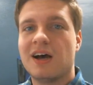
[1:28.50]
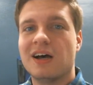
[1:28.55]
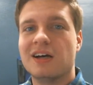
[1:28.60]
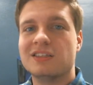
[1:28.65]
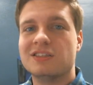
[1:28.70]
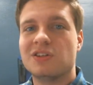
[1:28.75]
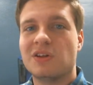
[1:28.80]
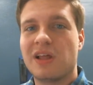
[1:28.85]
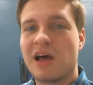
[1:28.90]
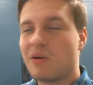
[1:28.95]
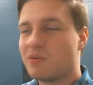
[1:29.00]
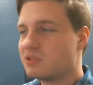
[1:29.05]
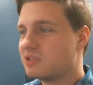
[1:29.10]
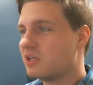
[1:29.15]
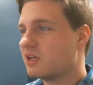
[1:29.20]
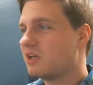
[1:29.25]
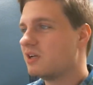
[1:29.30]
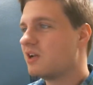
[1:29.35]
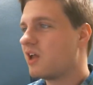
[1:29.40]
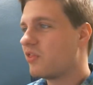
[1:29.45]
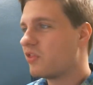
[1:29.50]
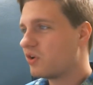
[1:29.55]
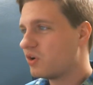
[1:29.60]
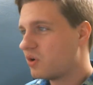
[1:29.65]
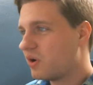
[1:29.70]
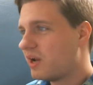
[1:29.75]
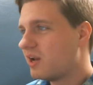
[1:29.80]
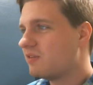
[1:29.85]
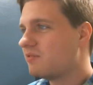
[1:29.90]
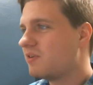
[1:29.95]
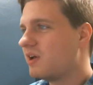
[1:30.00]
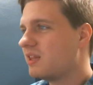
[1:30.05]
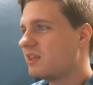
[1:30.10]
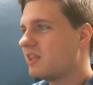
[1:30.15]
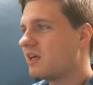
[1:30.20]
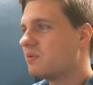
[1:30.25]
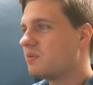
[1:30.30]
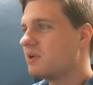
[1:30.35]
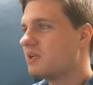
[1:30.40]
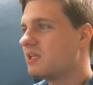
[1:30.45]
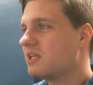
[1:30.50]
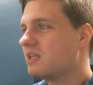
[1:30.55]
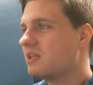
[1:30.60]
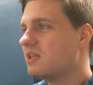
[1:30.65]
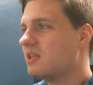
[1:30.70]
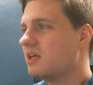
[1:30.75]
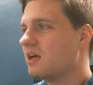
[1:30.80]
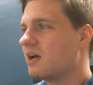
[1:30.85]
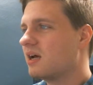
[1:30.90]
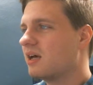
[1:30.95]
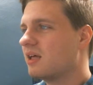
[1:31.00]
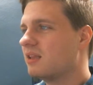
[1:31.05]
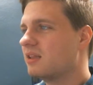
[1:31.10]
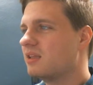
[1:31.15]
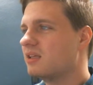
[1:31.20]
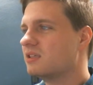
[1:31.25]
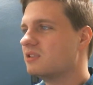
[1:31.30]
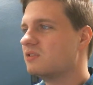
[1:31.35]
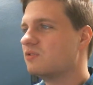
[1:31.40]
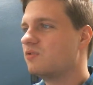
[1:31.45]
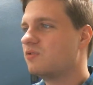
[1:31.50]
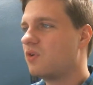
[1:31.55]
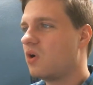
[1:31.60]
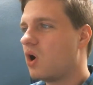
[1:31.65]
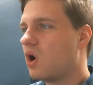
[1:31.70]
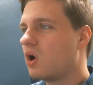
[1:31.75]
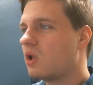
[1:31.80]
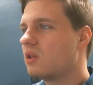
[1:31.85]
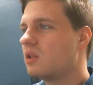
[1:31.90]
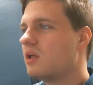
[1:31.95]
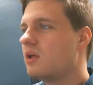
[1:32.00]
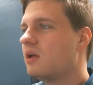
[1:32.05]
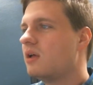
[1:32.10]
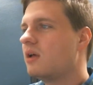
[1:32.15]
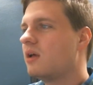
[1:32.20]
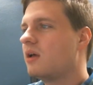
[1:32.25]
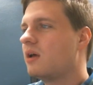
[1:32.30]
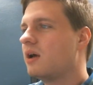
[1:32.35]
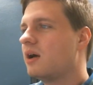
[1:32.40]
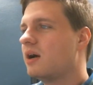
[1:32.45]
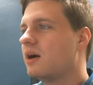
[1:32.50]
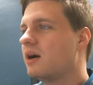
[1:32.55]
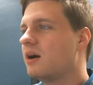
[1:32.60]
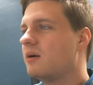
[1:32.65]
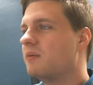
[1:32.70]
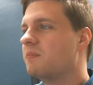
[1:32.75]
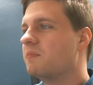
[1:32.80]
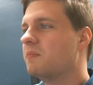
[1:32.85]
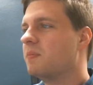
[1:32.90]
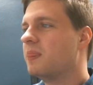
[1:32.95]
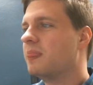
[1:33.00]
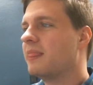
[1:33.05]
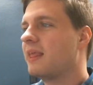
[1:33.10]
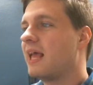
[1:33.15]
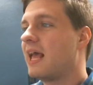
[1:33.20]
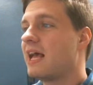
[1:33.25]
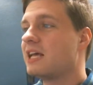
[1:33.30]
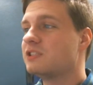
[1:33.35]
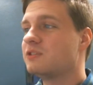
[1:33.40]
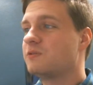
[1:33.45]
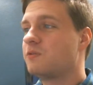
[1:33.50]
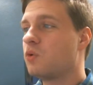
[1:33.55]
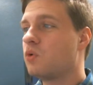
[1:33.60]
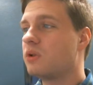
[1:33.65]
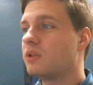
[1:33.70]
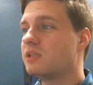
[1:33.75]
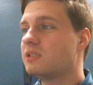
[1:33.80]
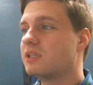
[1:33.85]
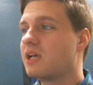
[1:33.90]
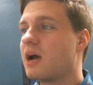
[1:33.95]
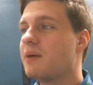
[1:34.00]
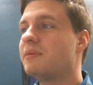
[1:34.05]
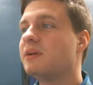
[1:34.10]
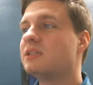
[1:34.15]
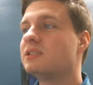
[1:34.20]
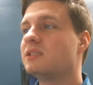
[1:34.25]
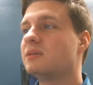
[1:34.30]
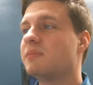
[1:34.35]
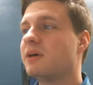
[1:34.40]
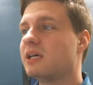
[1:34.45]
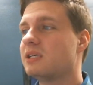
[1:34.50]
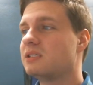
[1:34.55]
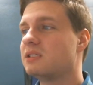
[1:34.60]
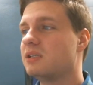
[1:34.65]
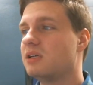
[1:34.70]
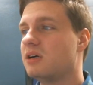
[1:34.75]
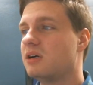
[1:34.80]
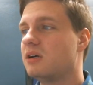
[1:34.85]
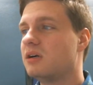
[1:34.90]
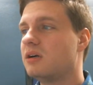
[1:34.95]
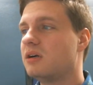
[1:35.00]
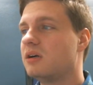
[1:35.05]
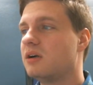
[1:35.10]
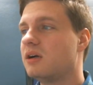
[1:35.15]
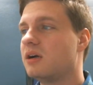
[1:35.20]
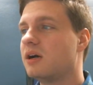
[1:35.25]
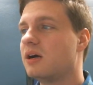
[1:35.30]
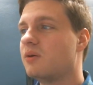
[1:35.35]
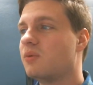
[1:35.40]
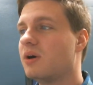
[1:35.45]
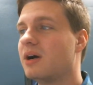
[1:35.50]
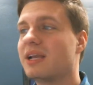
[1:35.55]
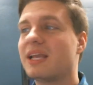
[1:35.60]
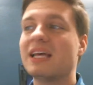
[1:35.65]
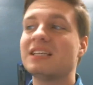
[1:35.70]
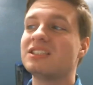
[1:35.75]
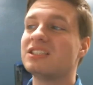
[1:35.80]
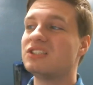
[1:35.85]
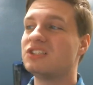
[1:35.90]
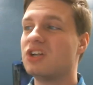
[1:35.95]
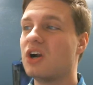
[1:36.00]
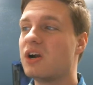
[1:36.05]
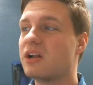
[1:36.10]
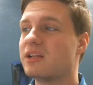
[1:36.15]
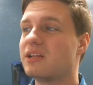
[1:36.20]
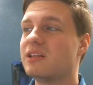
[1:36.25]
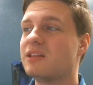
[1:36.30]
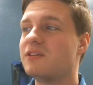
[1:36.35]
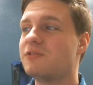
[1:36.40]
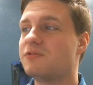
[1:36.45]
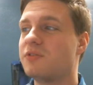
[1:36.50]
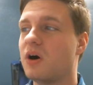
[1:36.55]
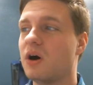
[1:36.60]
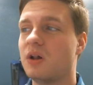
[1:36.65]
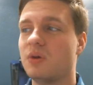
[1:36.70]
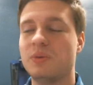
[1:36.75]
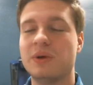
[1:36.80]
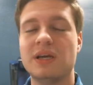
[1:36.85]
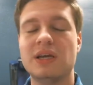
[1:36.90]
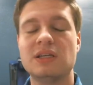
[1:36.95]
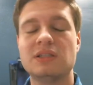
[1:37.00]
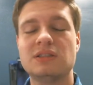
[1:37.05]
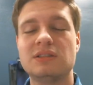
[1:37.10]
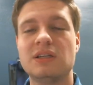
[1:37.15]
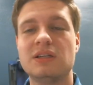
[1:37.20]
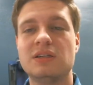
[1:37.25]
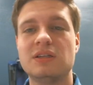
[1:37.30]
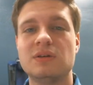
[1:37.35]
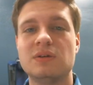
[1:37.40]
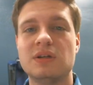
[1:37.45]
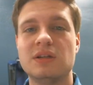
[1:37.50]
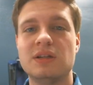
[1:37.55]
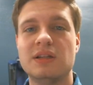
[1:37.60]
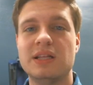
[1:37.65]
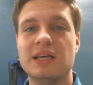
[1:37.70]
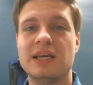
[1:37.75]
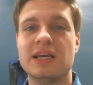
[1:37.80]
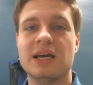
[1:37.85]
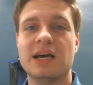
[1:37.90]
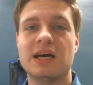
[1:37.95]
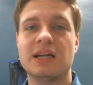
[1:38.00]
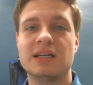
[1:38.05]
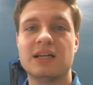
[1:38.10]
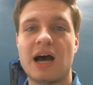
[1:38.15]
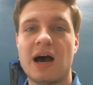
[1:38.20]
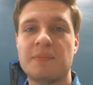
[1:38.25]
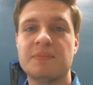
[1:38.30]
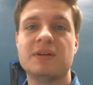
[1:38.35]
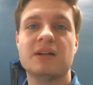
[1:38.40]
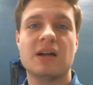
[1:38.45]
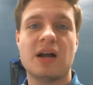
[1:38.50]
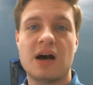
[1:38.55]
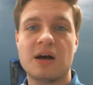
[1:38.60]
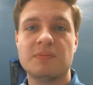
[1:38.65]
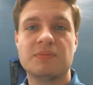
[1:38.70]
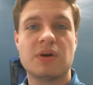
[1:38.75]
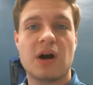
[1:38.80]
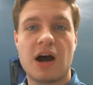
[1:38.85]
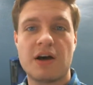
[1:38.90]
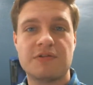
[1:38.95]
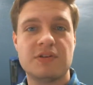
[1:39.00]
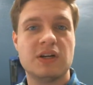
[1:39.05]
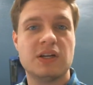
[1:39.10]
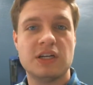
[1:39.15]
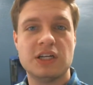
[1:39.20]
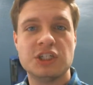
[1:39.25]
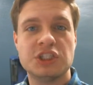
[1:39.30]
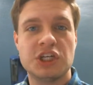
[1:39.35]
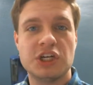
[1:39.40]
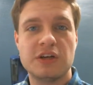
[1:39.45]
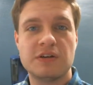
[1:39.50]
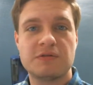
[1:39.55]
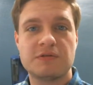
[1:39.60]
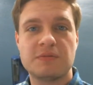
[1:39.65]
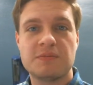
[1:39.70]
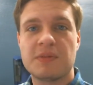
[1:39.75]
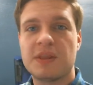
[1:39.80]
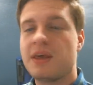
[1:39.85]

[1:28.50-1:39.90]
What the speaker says: So that was another great event that we did this fall. As for this coming semester, well, I guess it started in the fall. We instituted the Adopt a Nonprofit initiative.